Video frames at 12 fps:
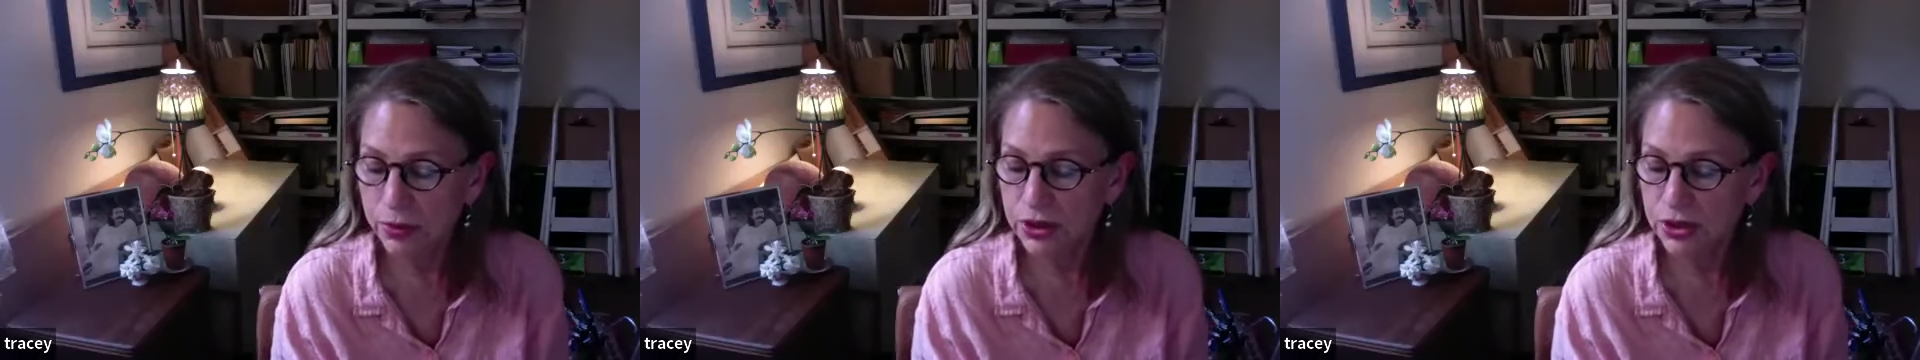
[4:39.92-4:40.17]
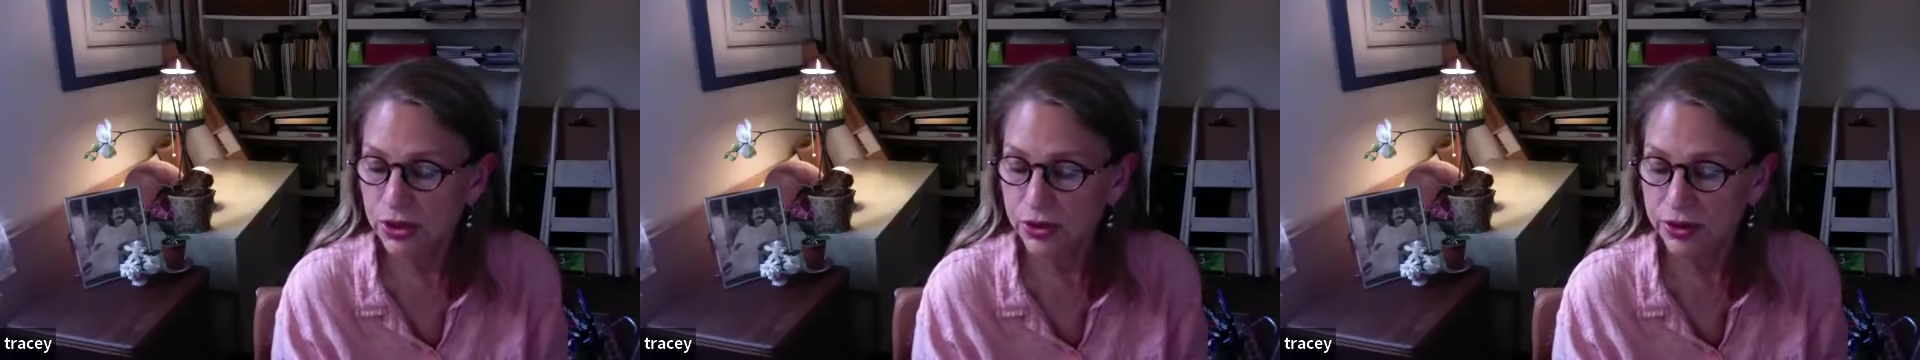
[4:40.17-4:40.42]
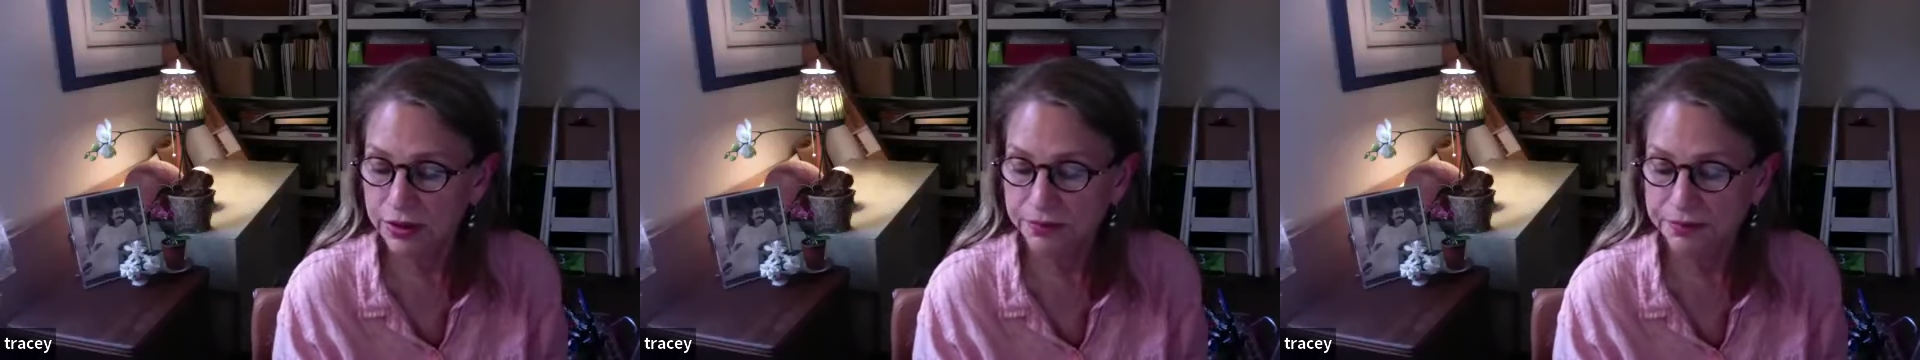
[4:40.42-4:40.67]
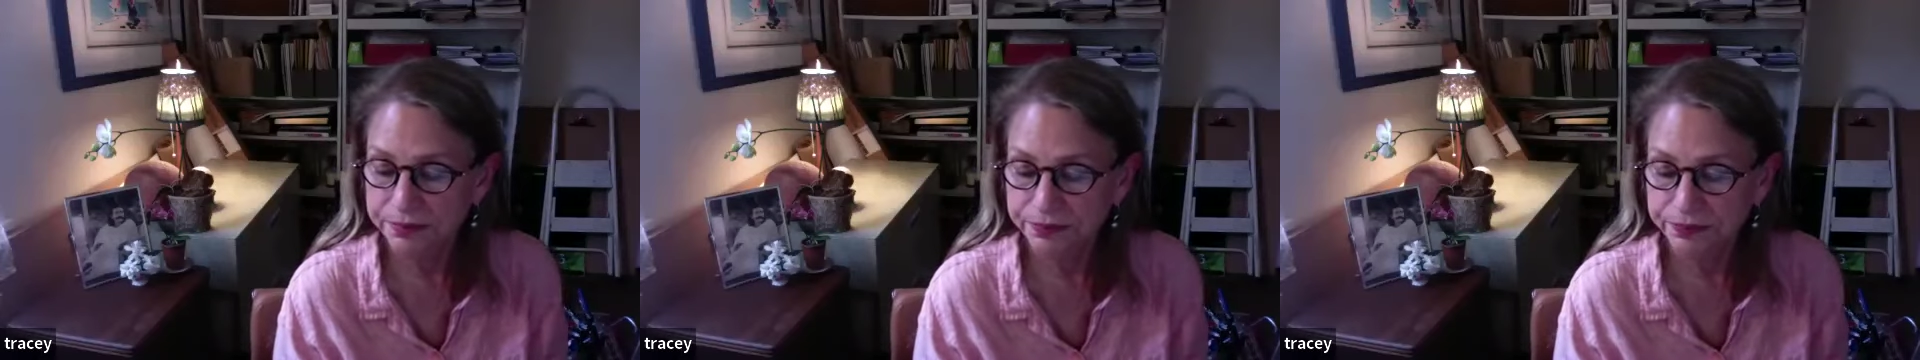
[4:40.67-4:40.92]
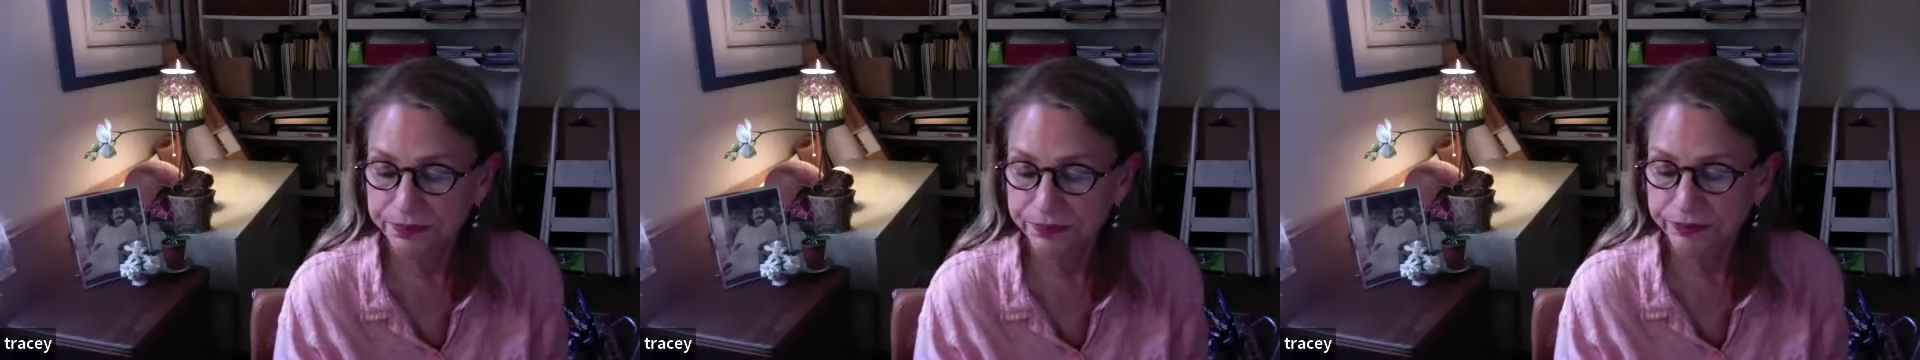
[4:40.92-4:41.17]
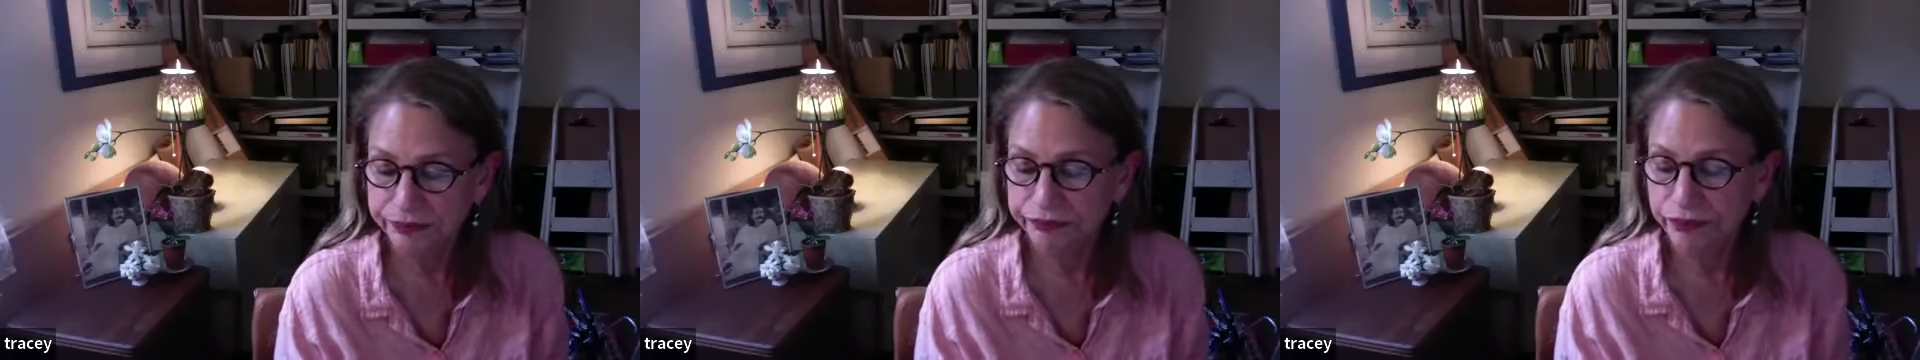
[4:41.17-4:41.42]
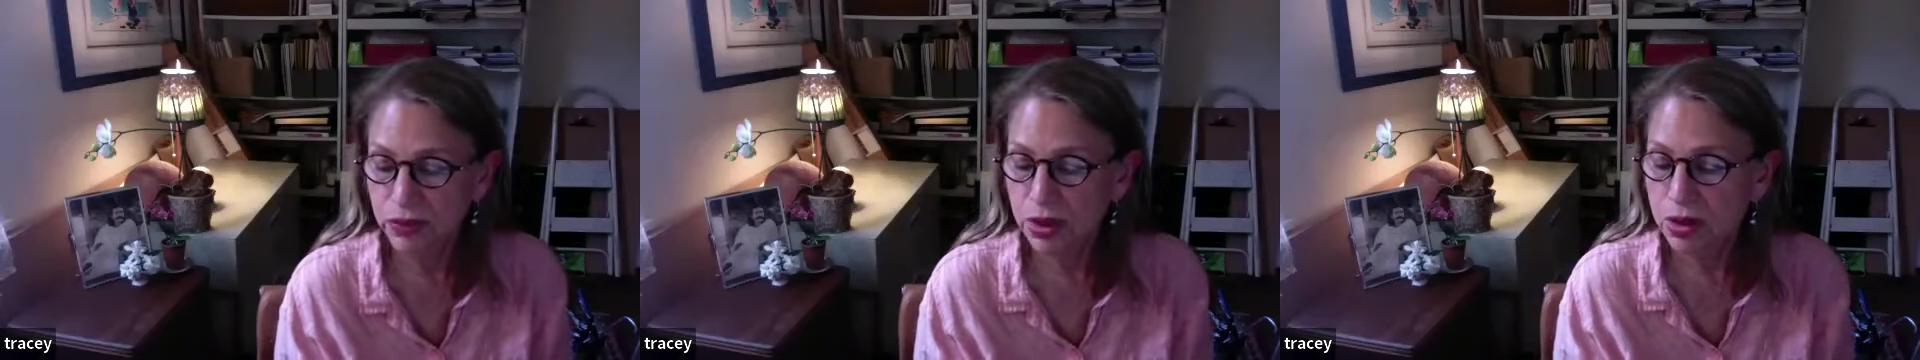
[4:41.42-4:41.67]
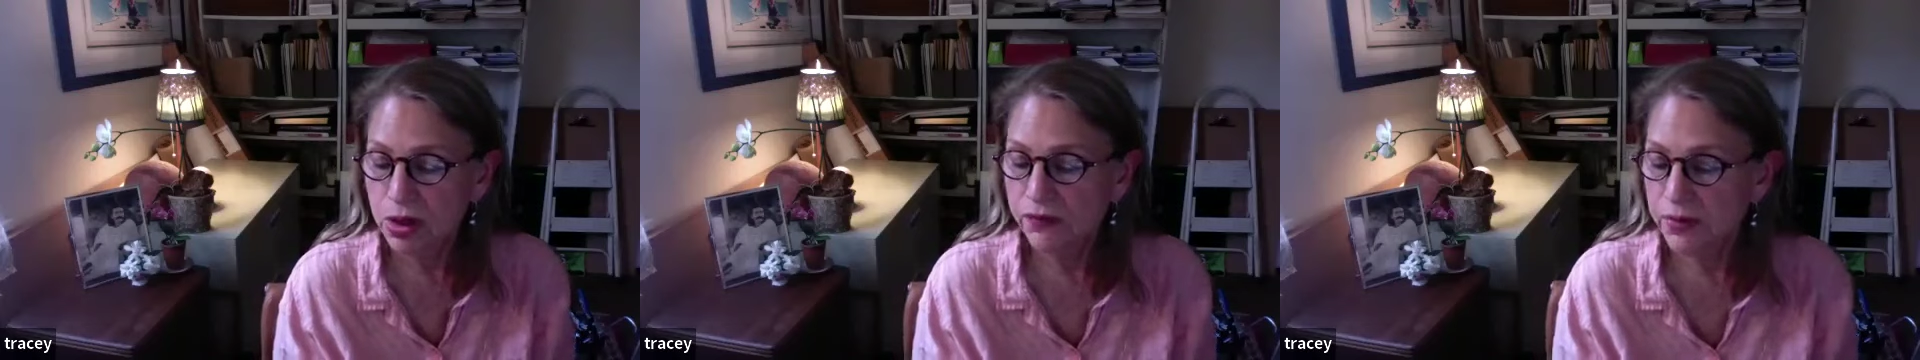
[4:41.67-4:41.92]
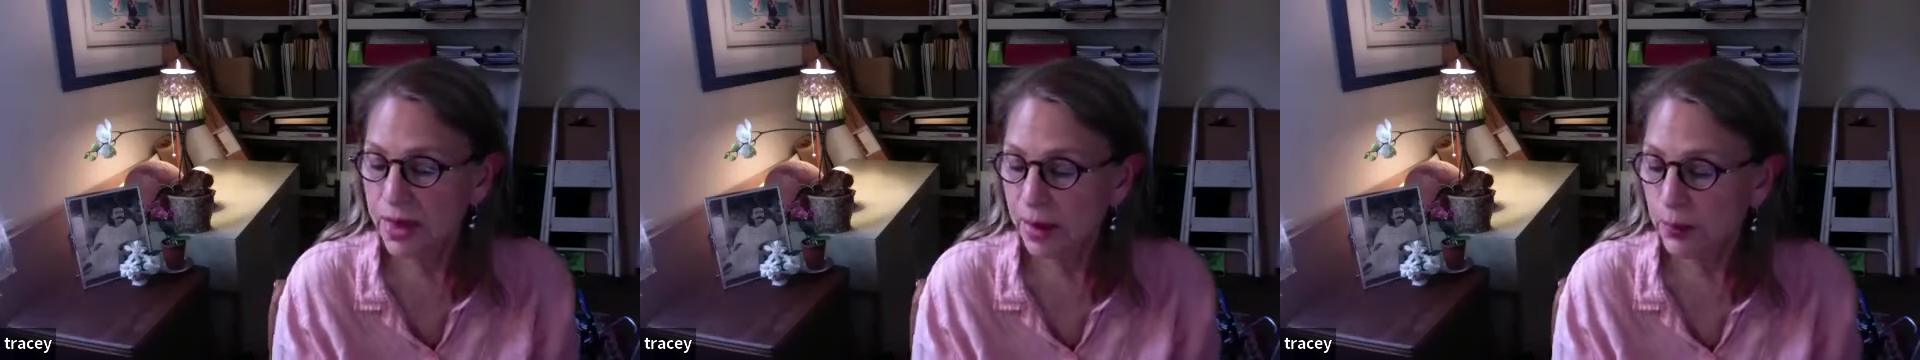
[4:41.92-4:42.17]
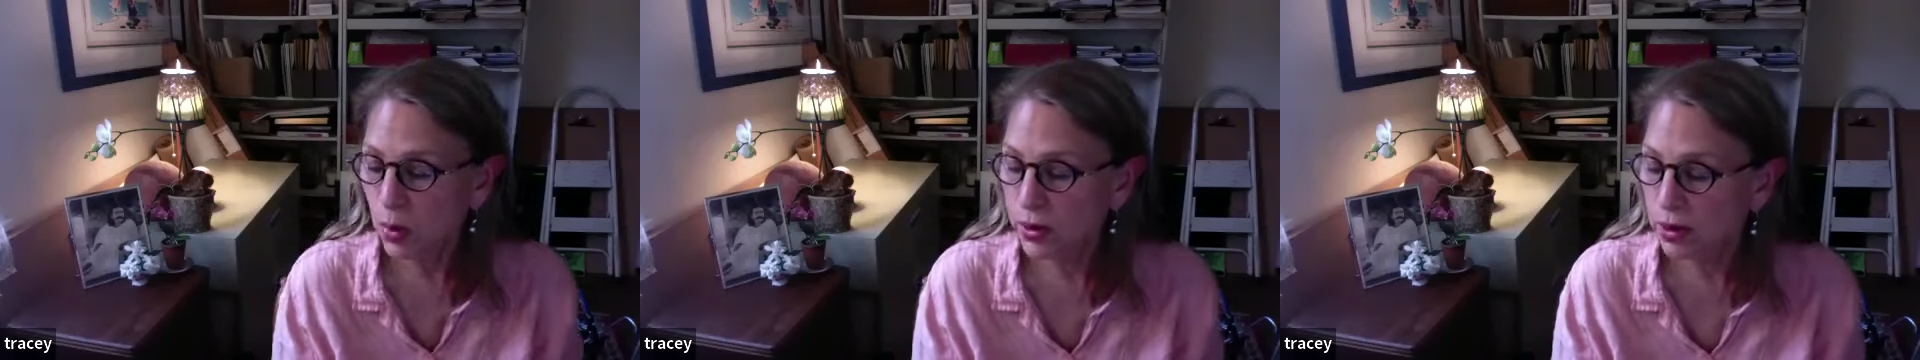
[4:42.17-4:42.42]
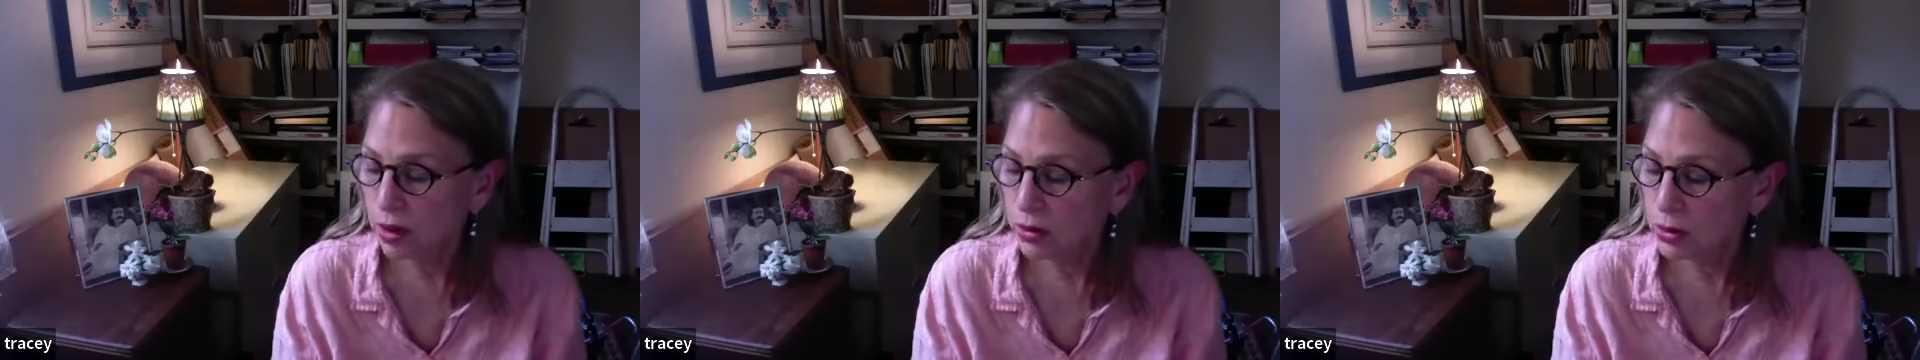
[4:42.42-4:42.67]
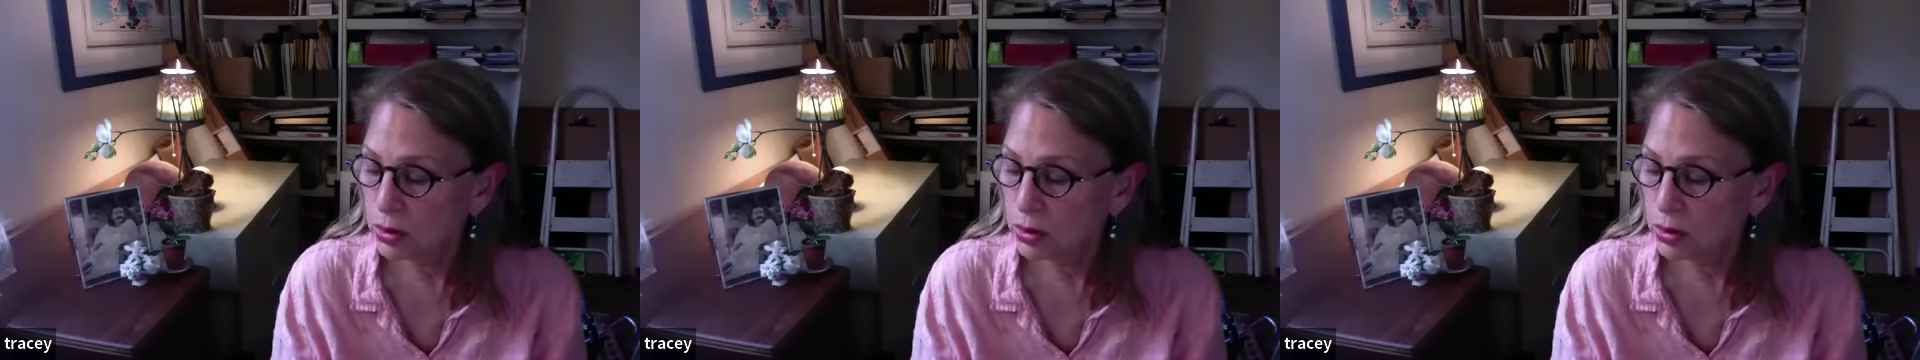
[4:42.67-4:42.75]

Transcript: returned. From that point on,